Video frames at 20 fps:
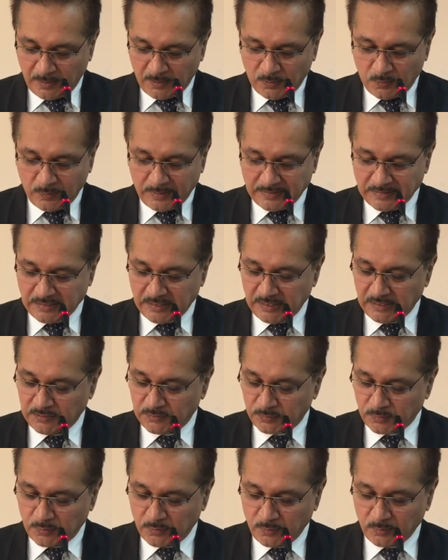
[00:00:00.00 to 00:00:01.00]
We need
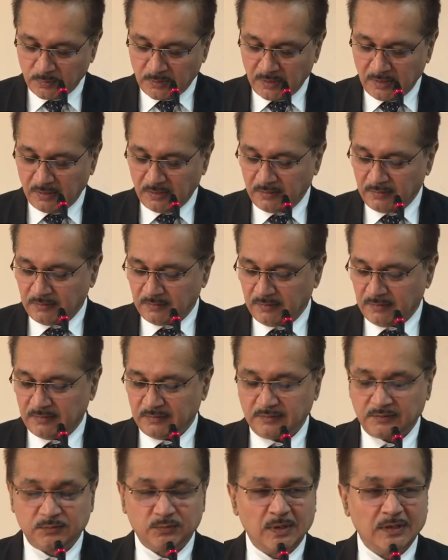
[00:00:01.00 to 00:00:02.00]
rural
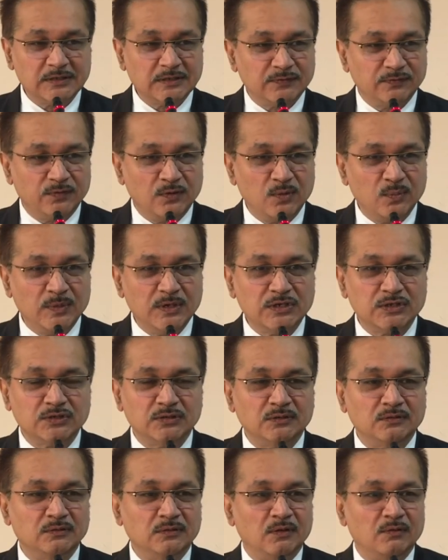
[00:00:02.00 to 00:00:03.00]

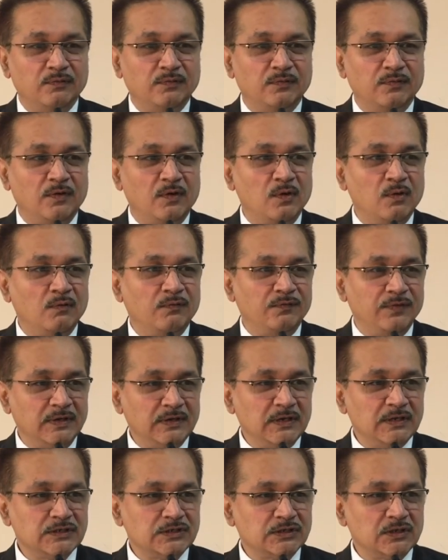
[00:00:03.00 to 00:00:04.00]
transformation for
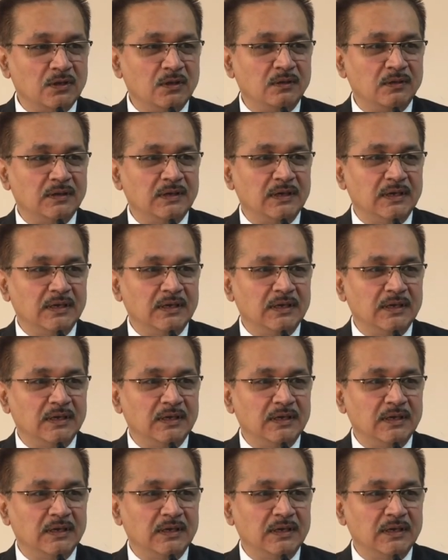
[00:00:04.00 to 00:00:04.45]
financial